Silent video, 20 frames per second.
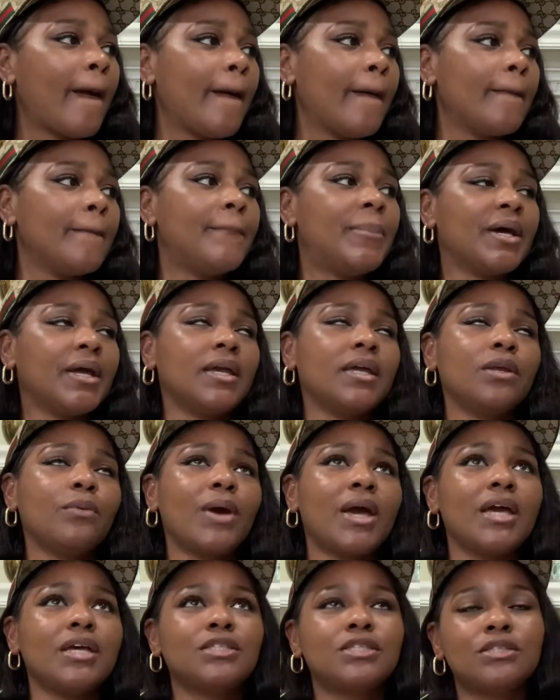But
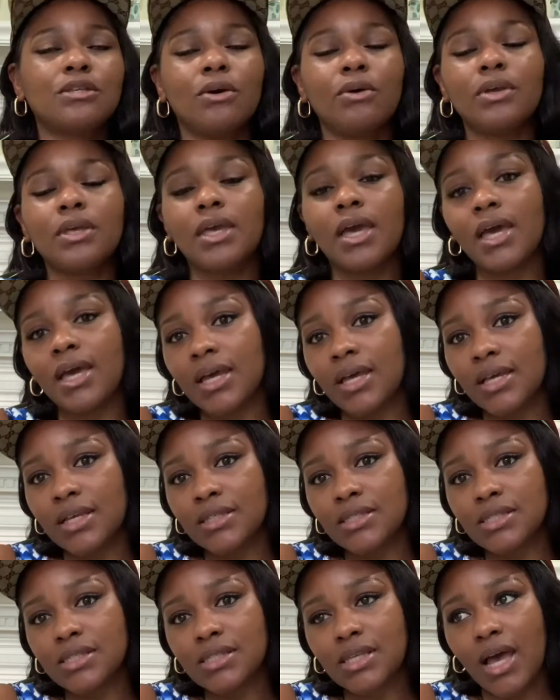anyway, so
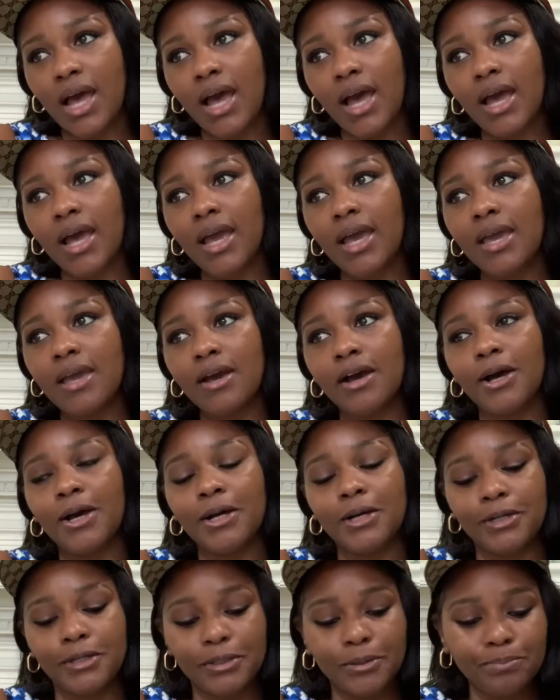yes, I
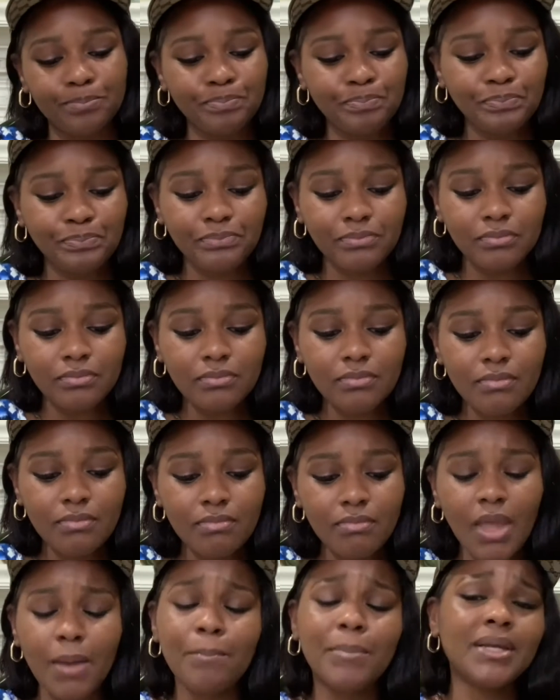
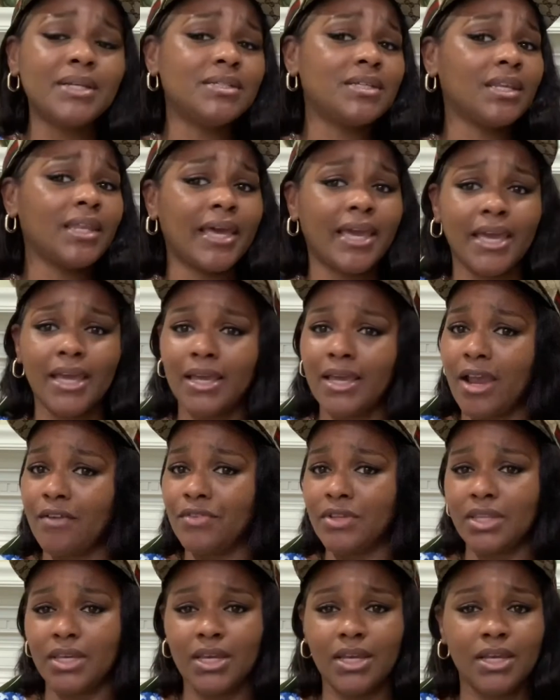been delaying
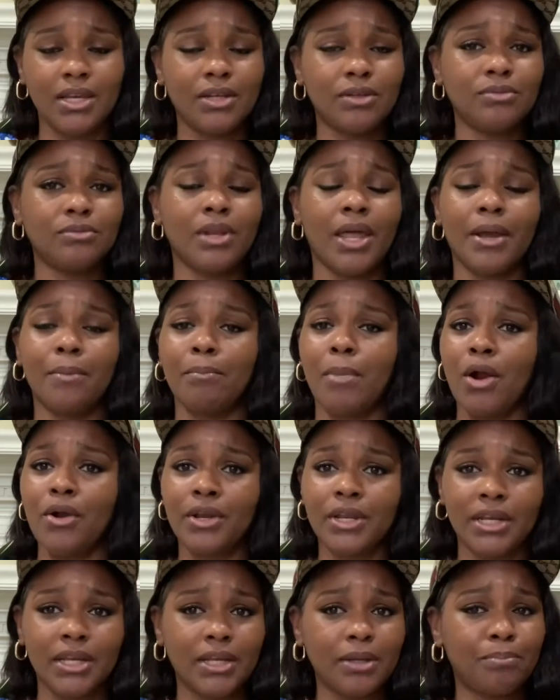everything, like
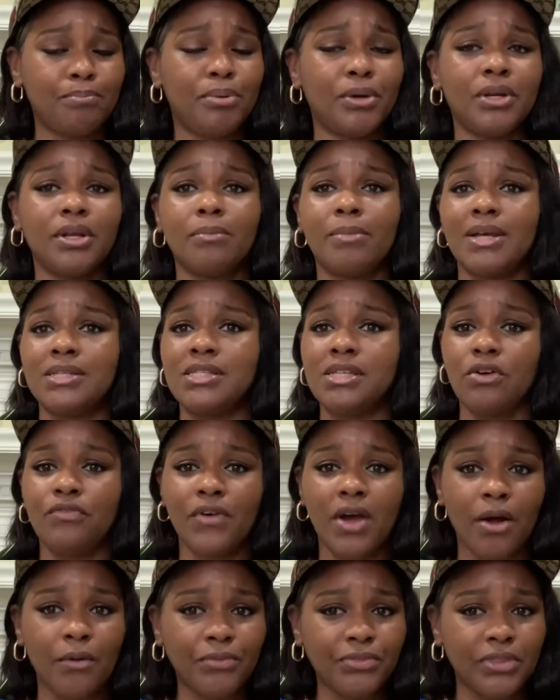marketing, putting myself
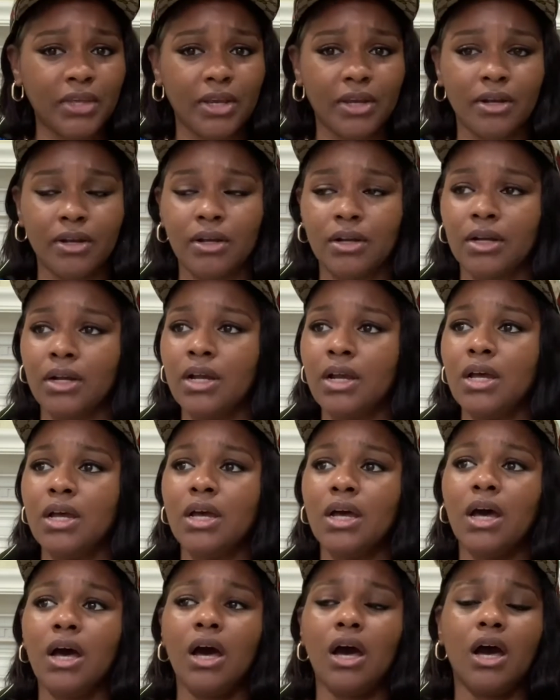out there,
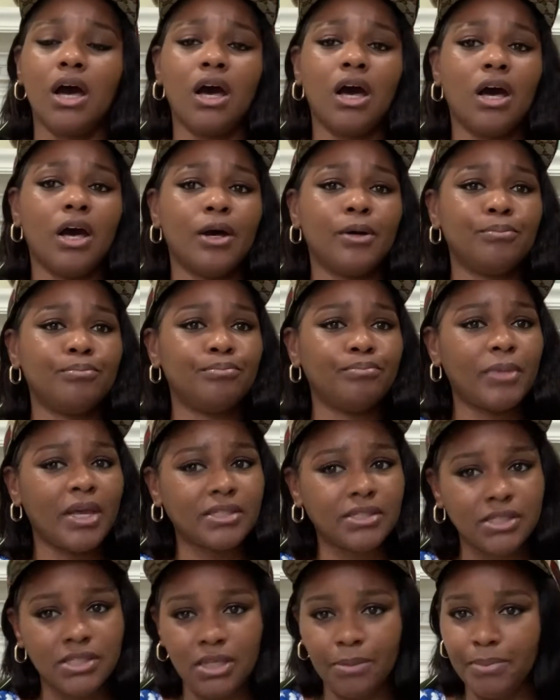as
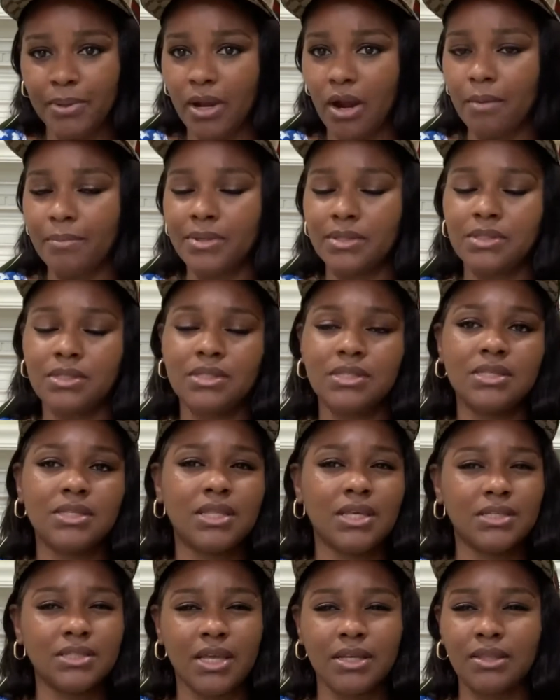a CPR business and
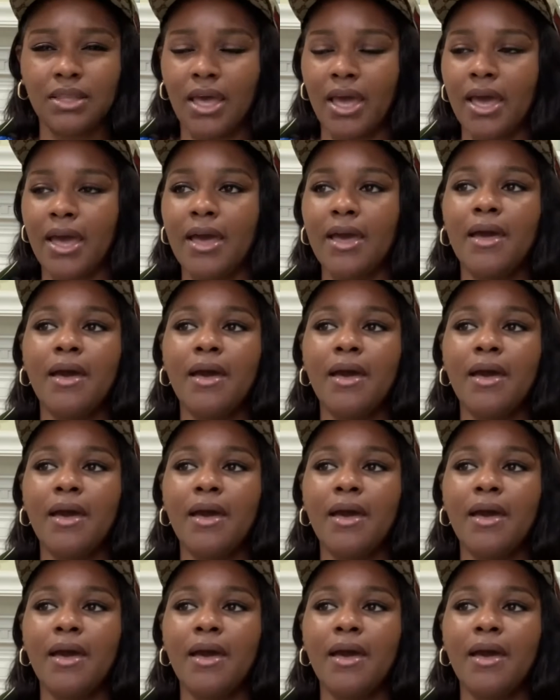things like that,